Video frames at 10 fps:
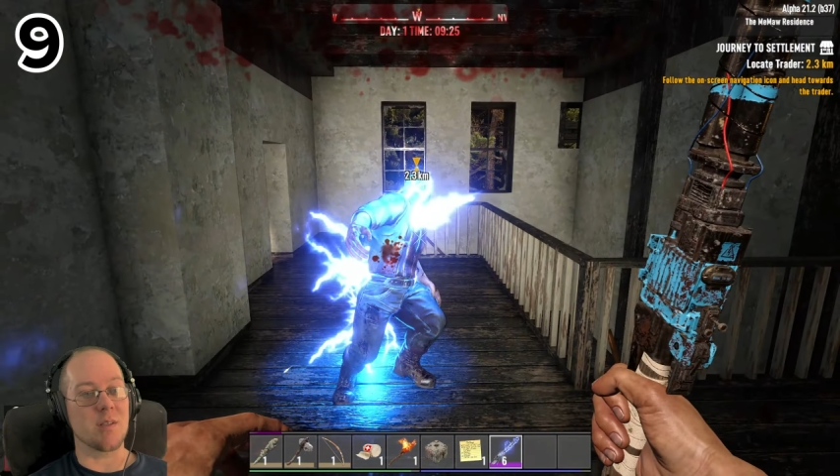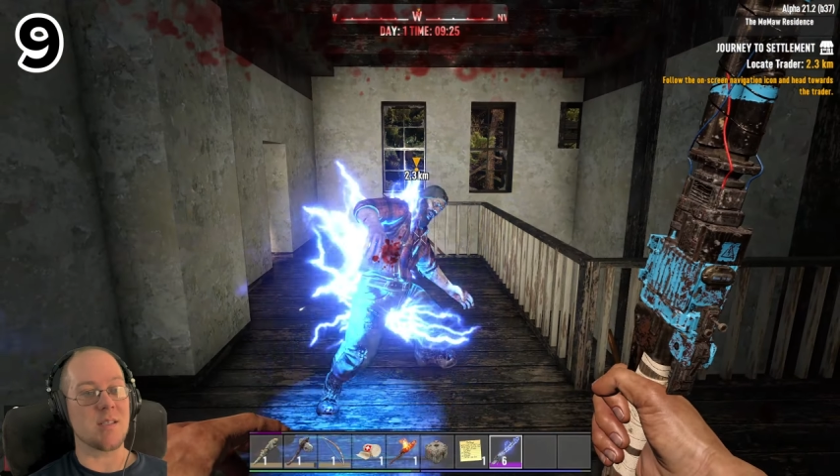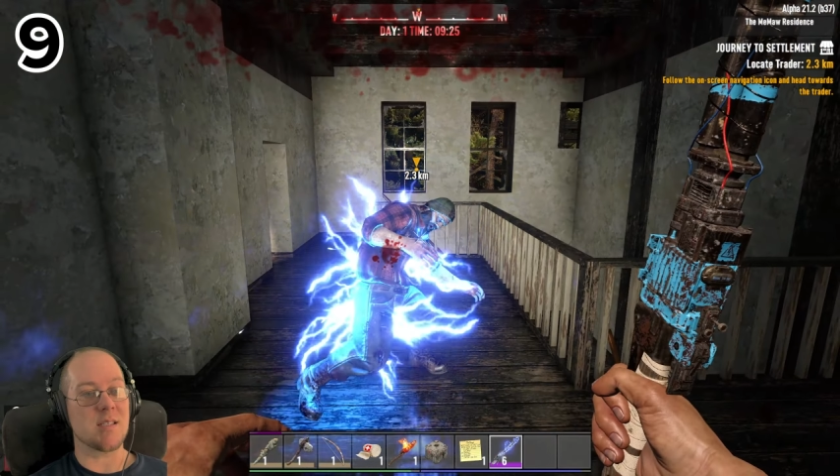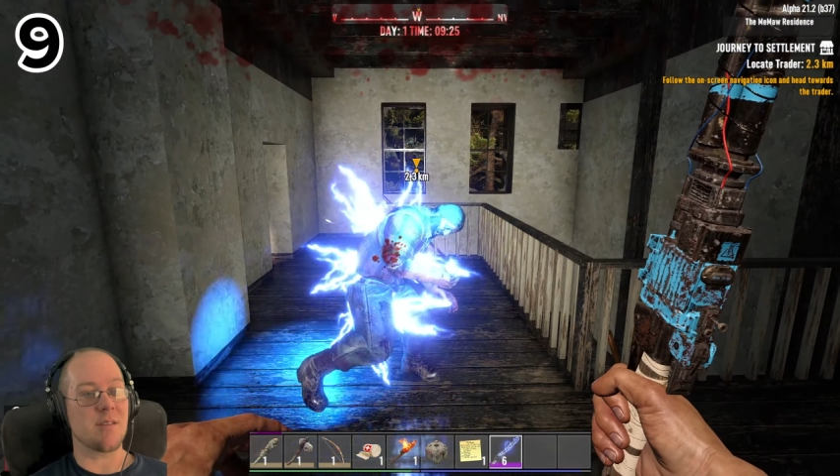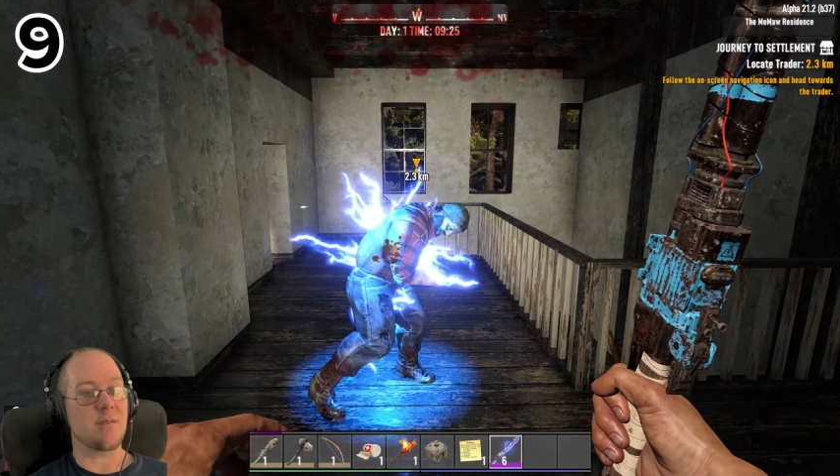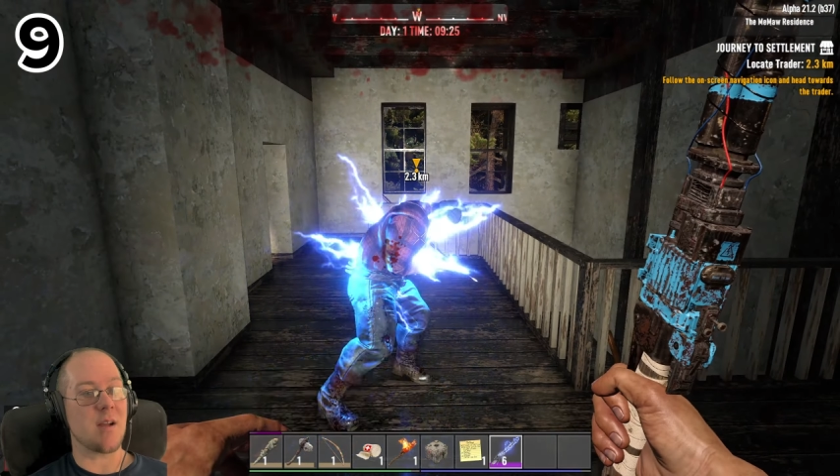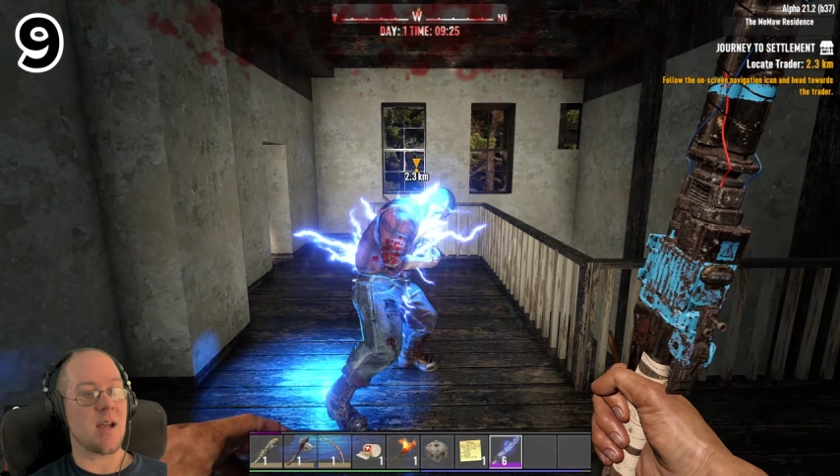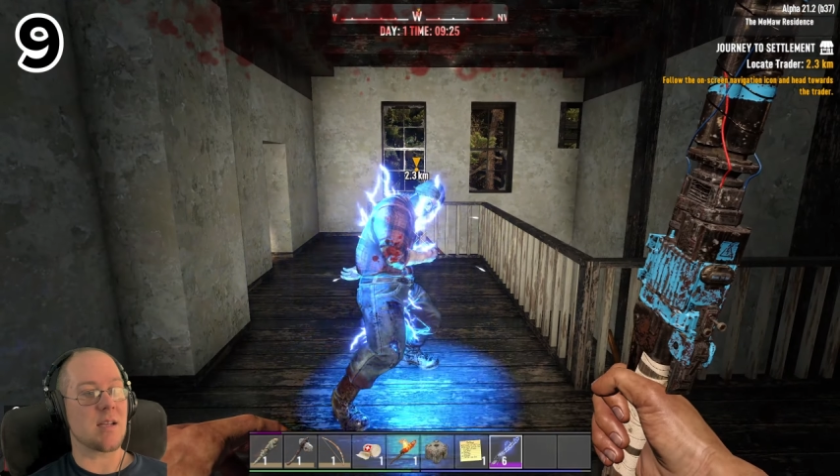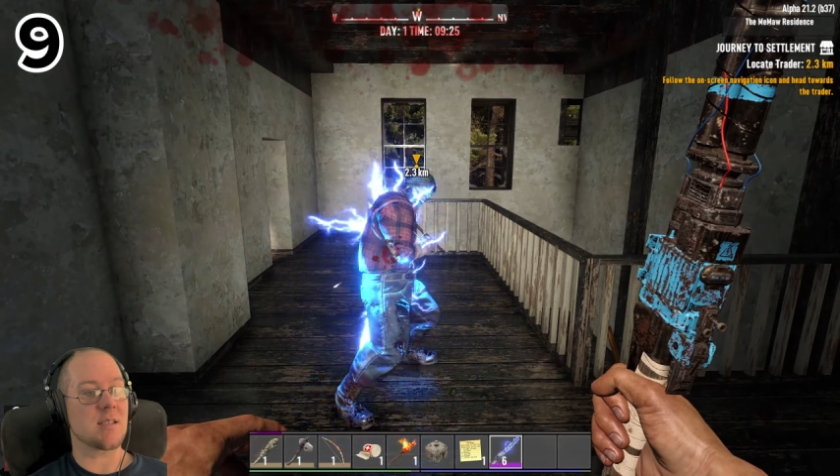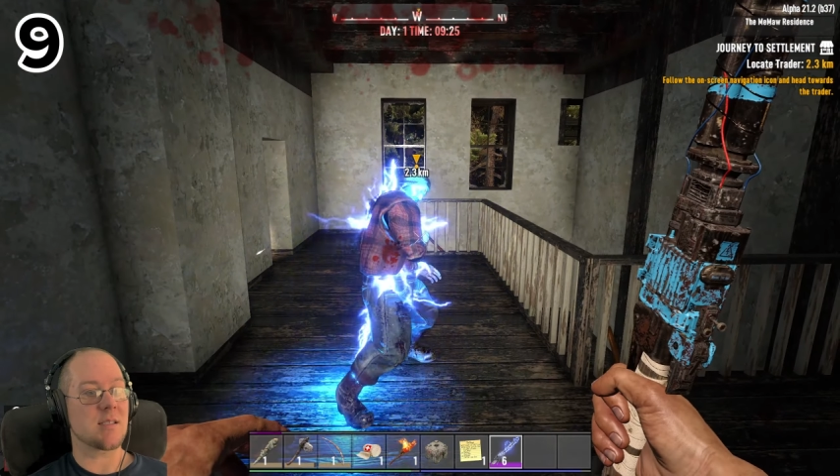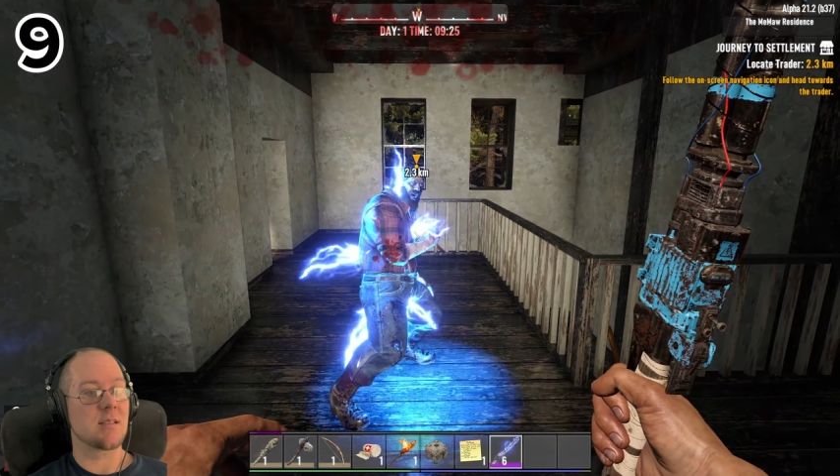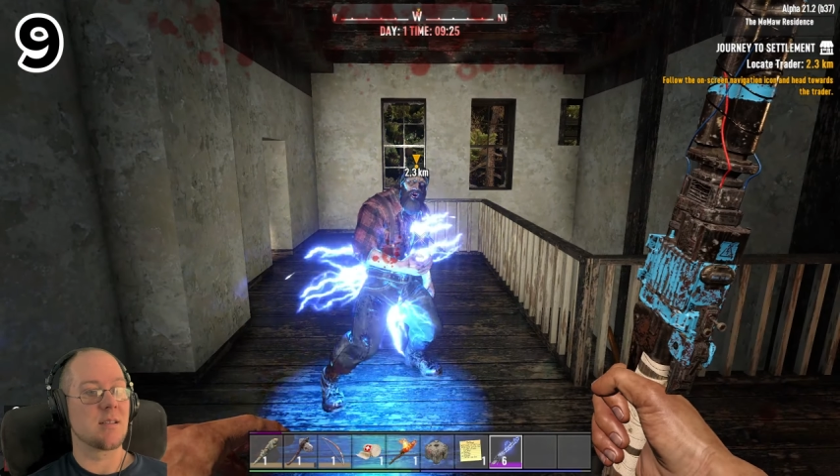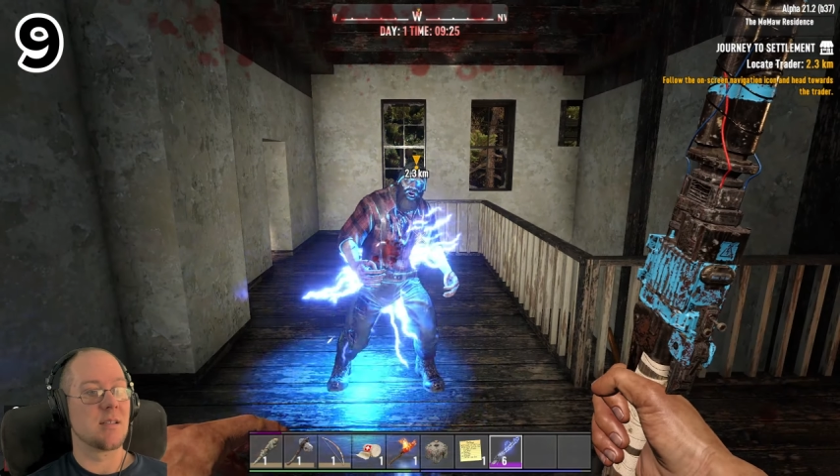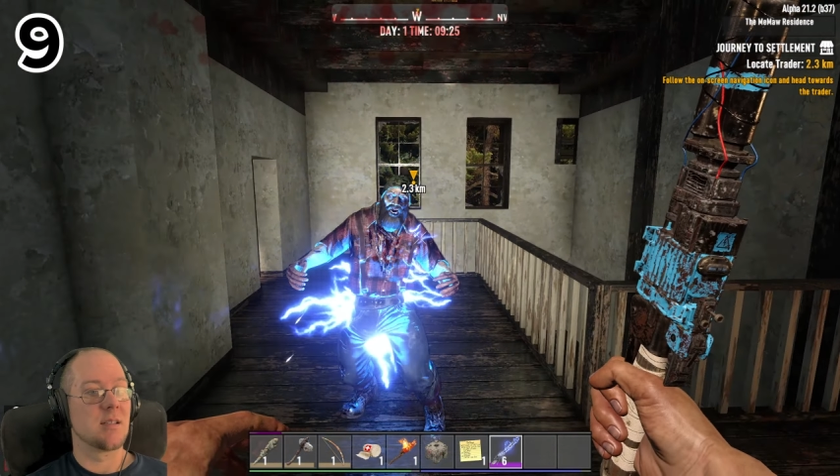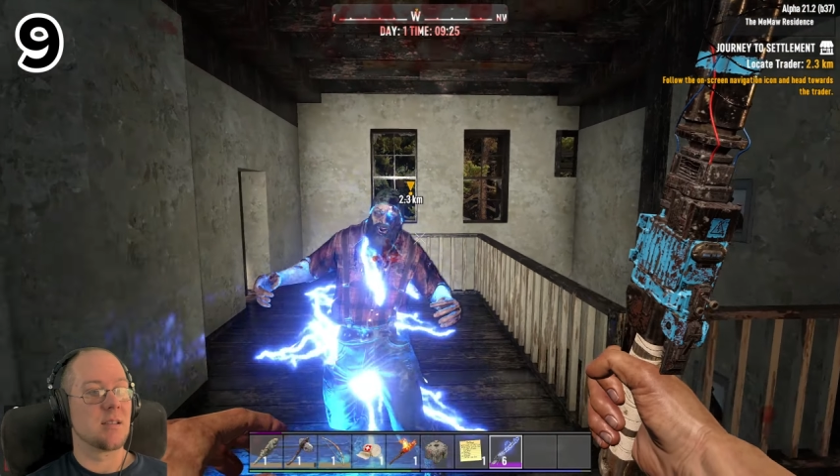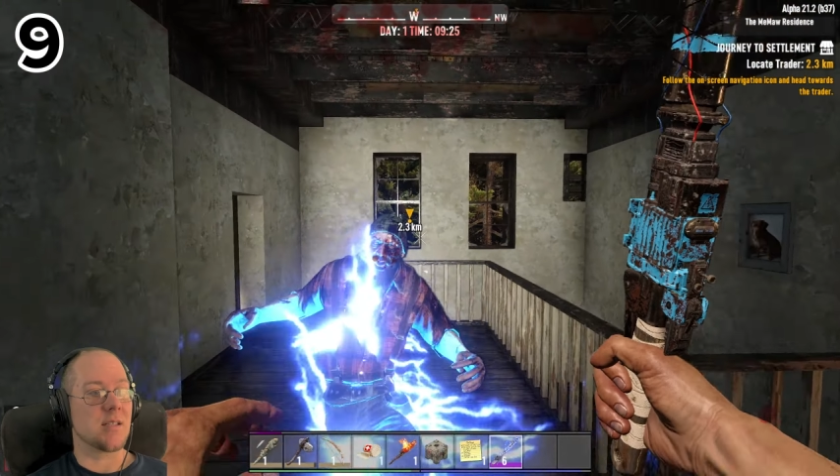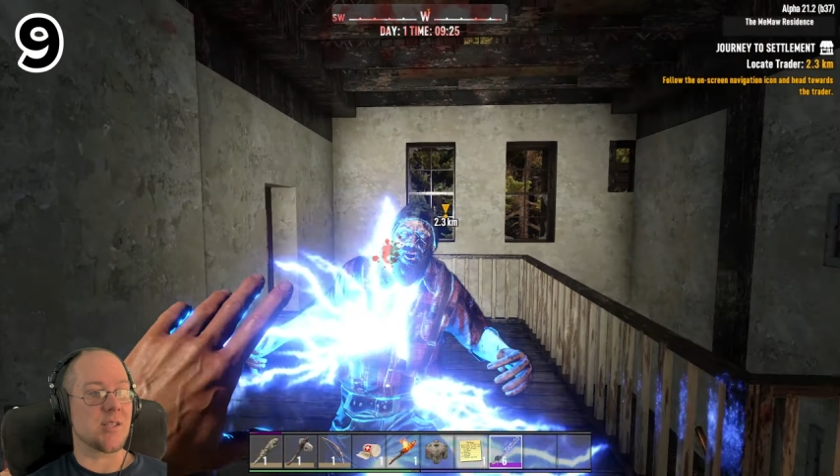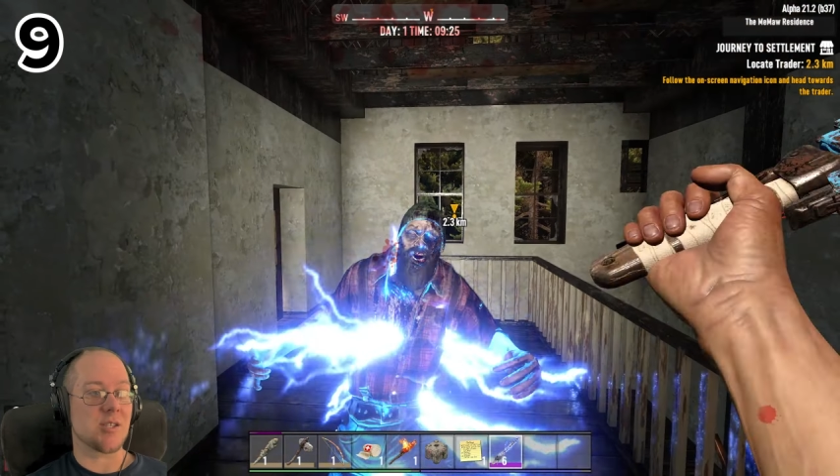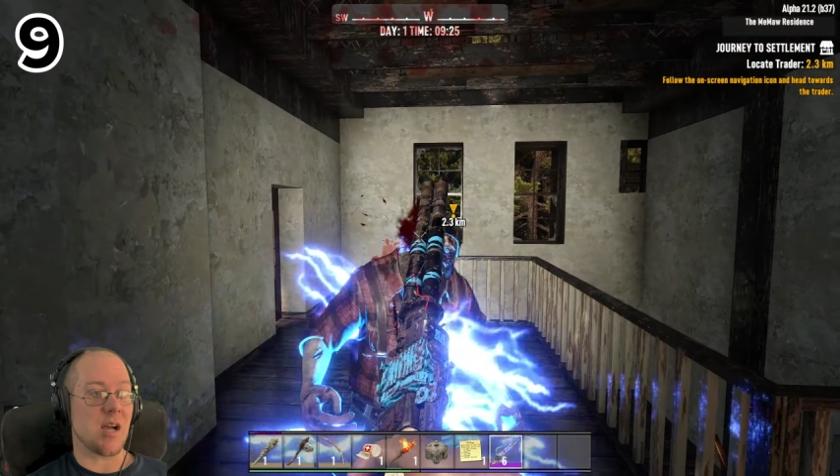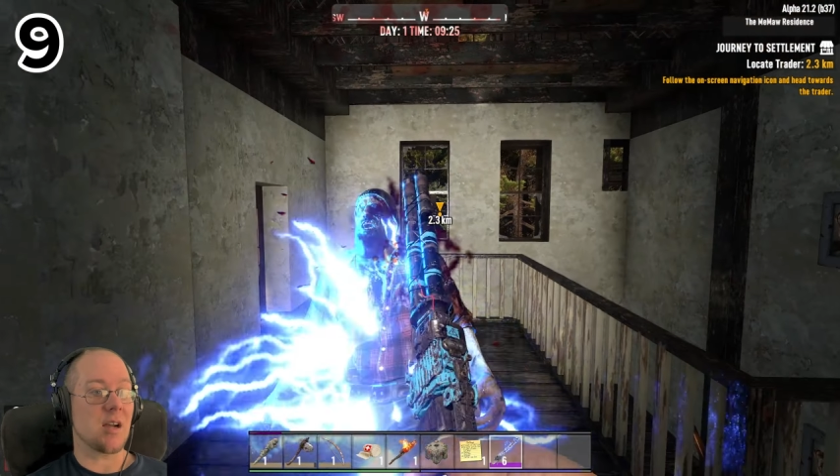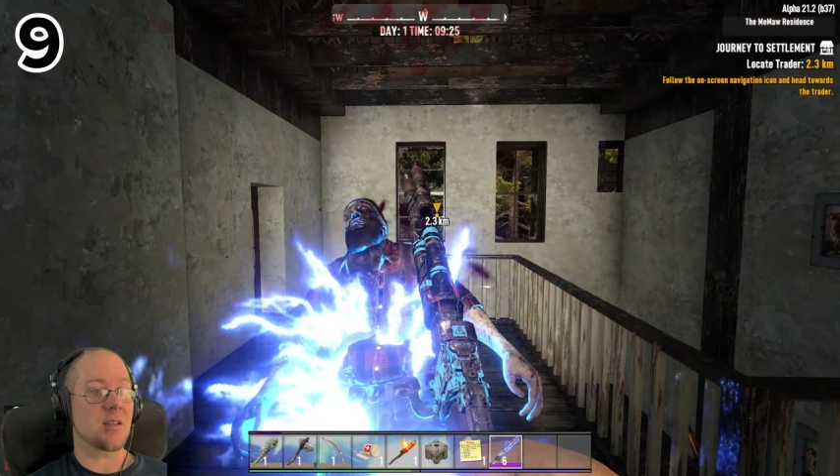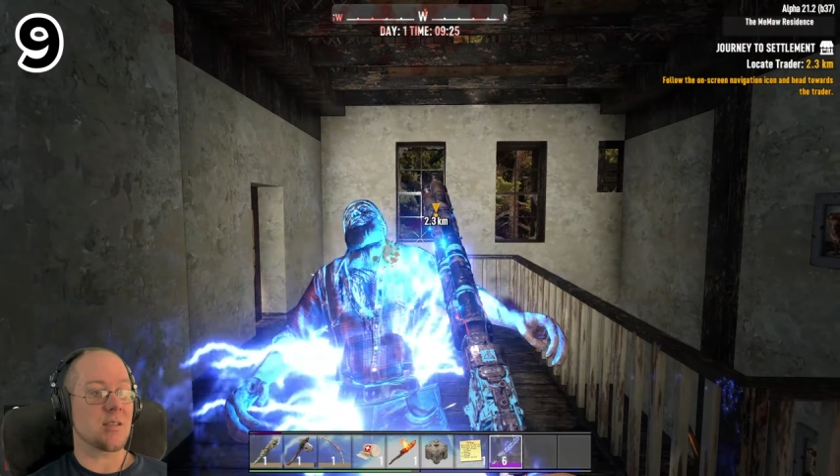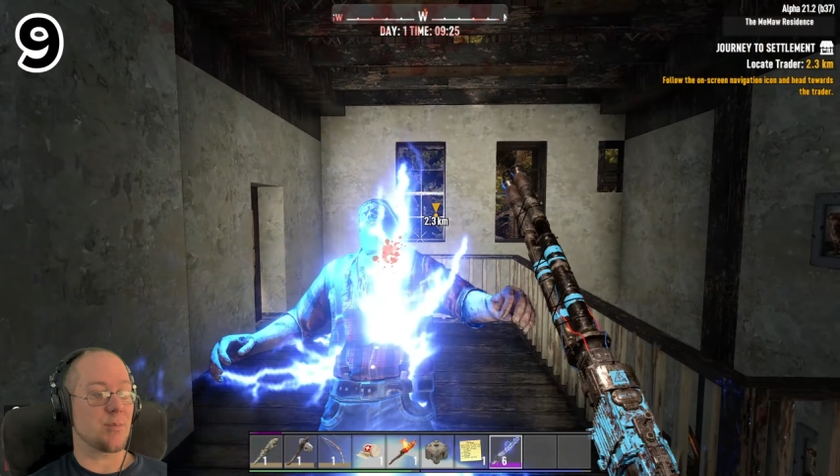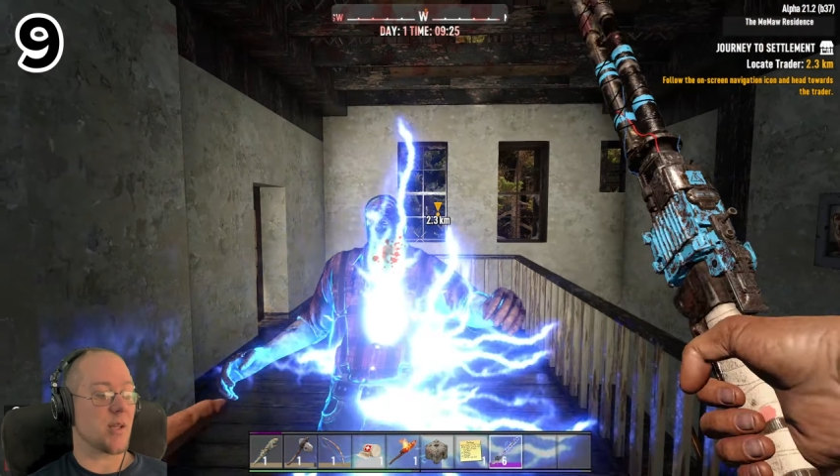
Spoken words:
really save your ass. That shock is a